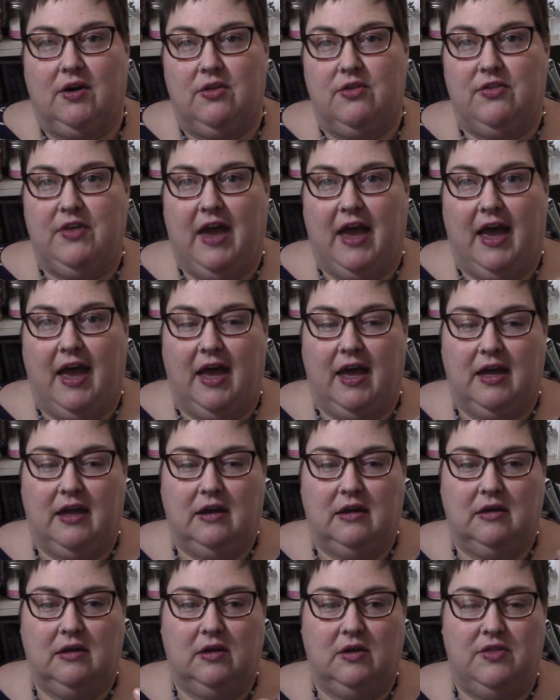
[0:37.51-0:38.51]

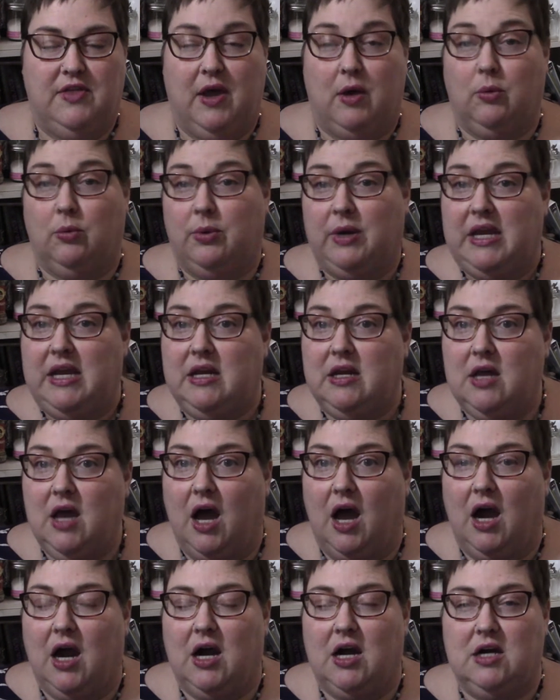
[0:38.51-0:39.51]
that that read
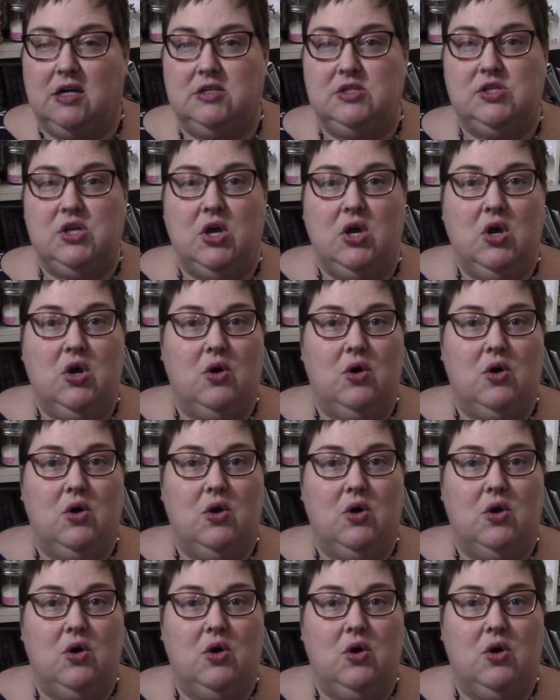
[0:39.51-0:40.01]
cards,